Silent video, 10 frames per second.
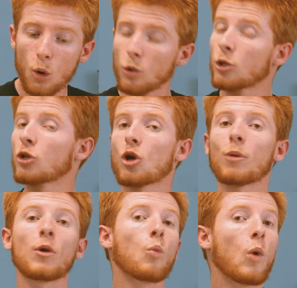will
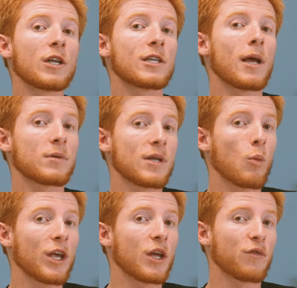determine what depths that
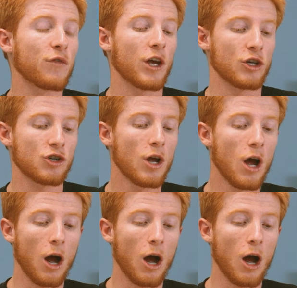we can fish.